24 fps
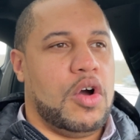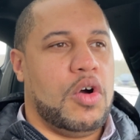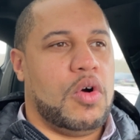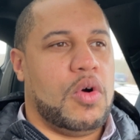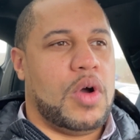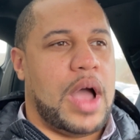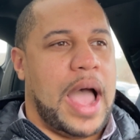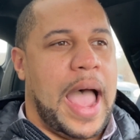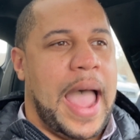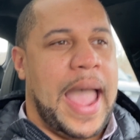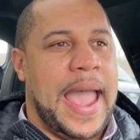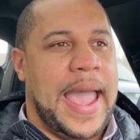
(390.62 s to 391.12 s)

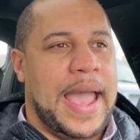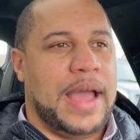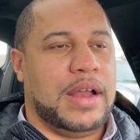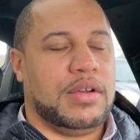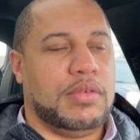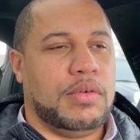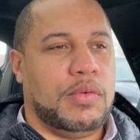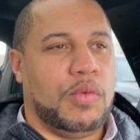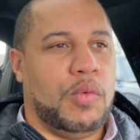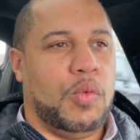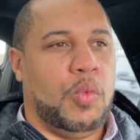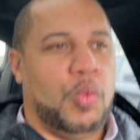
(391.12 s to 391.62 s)
I had
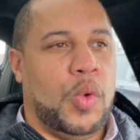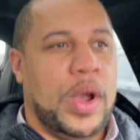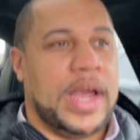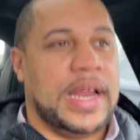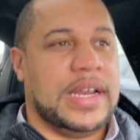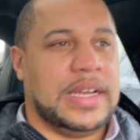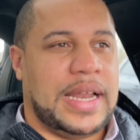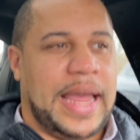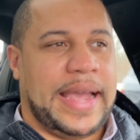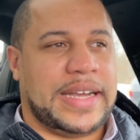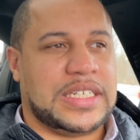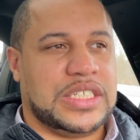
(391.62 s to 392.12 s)
went
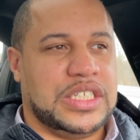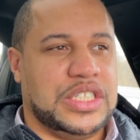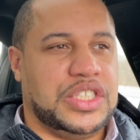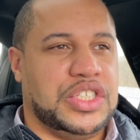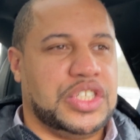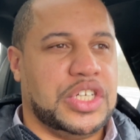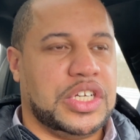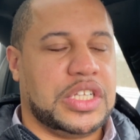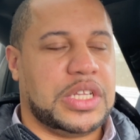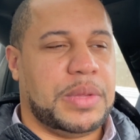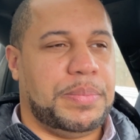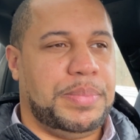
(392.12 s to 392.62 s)
and actually
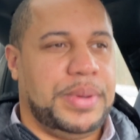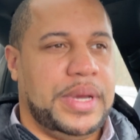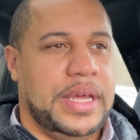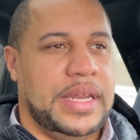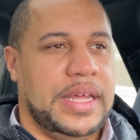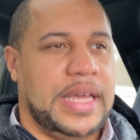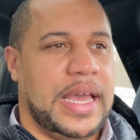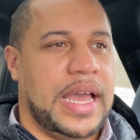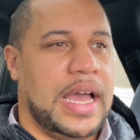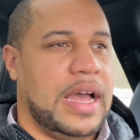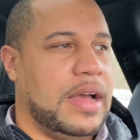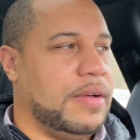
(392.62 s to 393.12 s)
took the
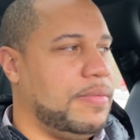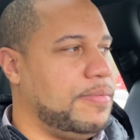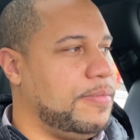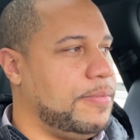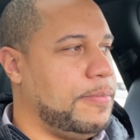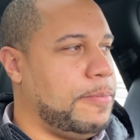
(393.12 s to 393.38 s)
PDF